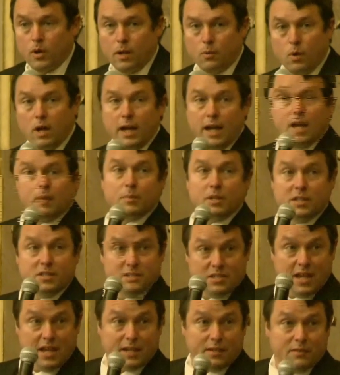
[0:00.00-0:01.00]
I, well, I am going to
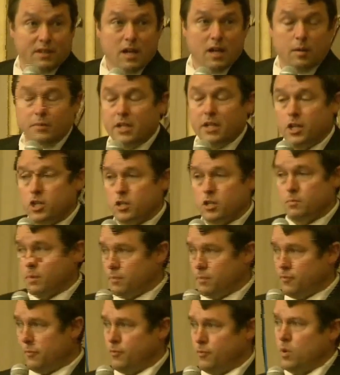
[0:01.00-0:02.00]
second the nomination,
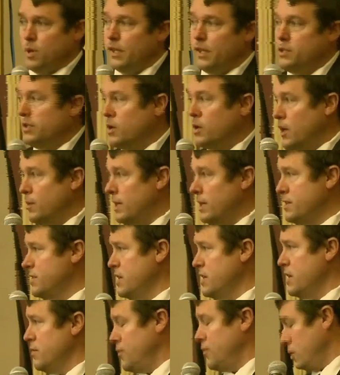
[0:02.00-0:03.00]
but before I do, I want to
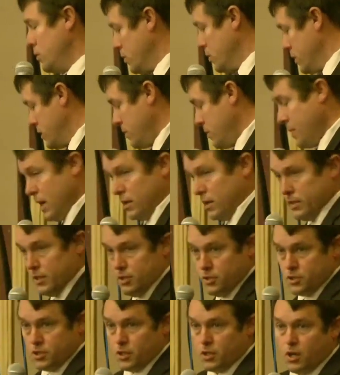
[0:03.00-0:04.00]
say a few words about
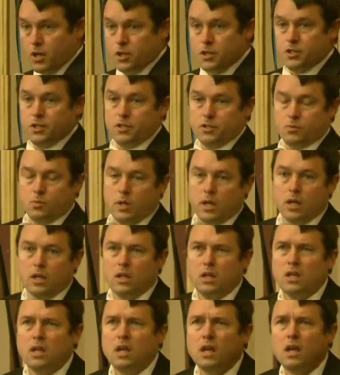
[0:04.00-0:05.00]
Leader Shekarchi as
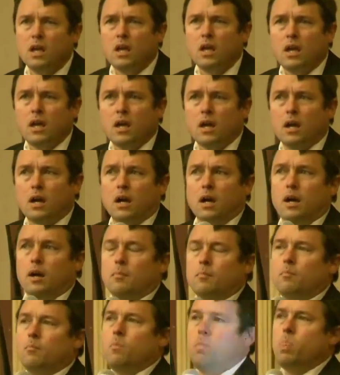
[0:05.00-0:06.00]
well.
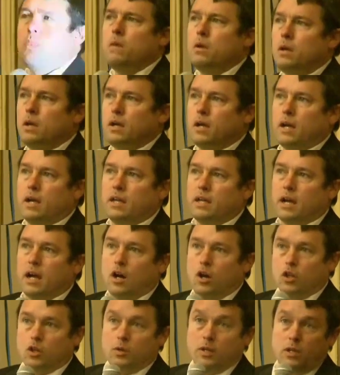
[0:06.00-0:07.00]
Um,
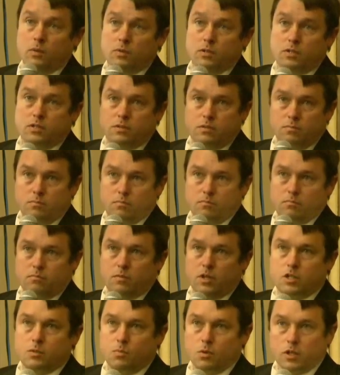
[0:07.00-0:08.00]
although he was
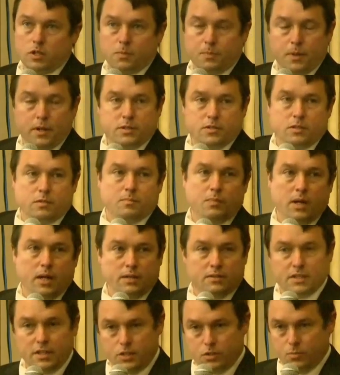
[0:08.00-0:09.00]
much more experienced in
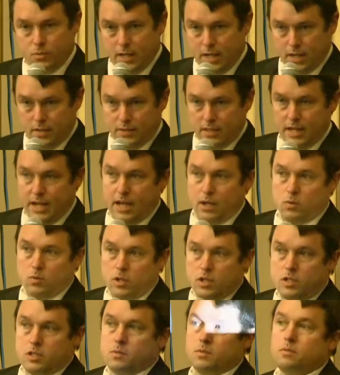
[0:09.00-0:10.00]
politics in Rhode Island than I
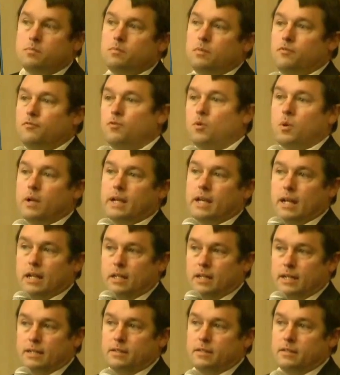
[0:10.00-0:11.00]
was before he got
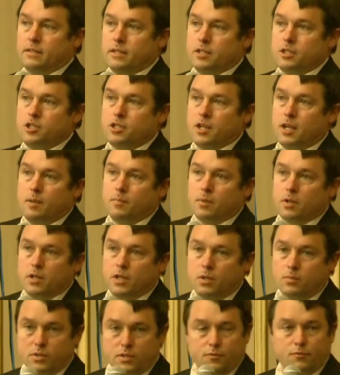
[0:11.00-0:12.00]
elected to this chamber,
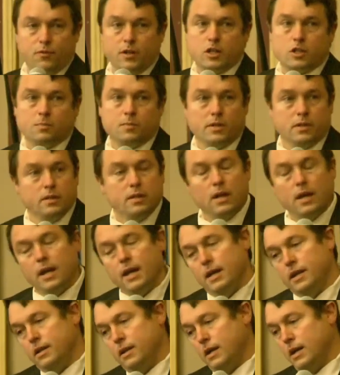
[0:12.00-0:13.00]
he was a freshman,
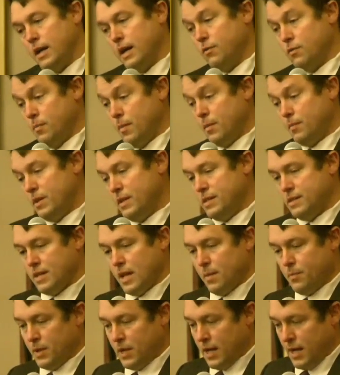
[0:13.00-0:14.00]
and uh, I remember he
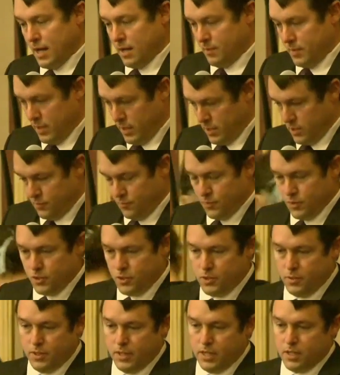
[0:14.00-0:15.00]
sat behind me his
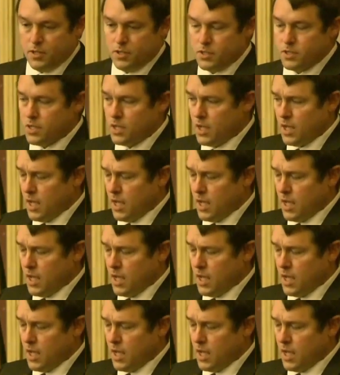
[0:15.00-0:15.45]
first two years,